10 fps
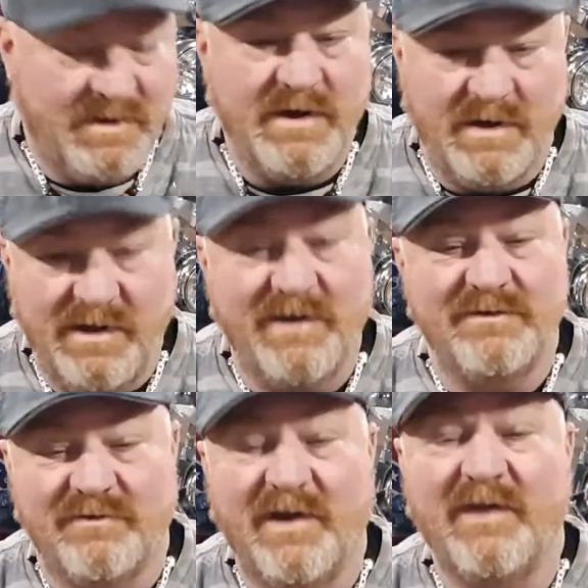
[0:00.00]
And
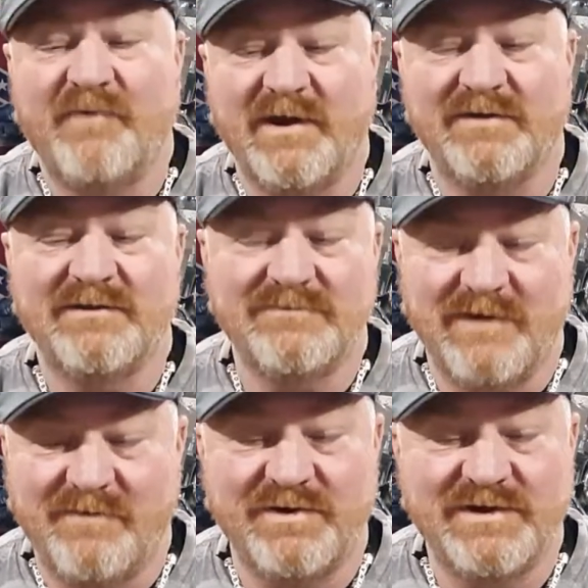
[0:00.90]
the fucking
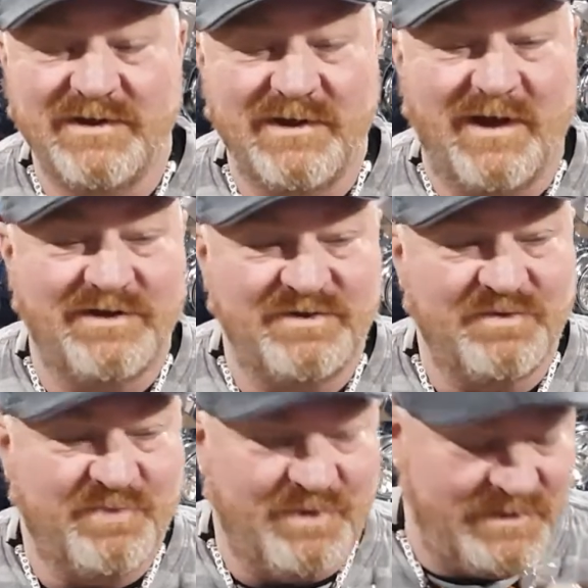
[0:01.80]
Reverend did not disappoint.